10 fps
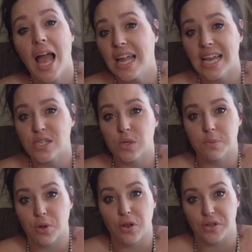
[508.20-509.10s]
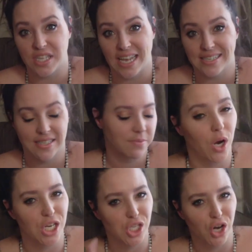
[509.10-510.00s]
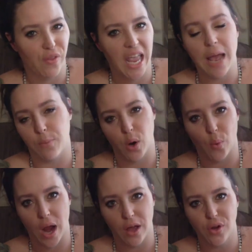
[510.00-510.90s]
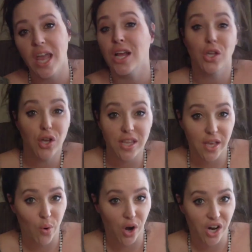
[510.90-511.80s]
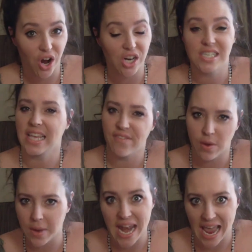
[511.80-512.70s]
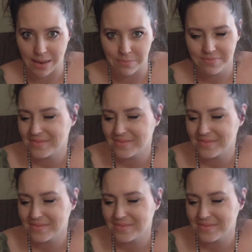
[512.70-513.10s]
I like to explore those things. We're going to turn the camera around, look at the court cards, give them a name,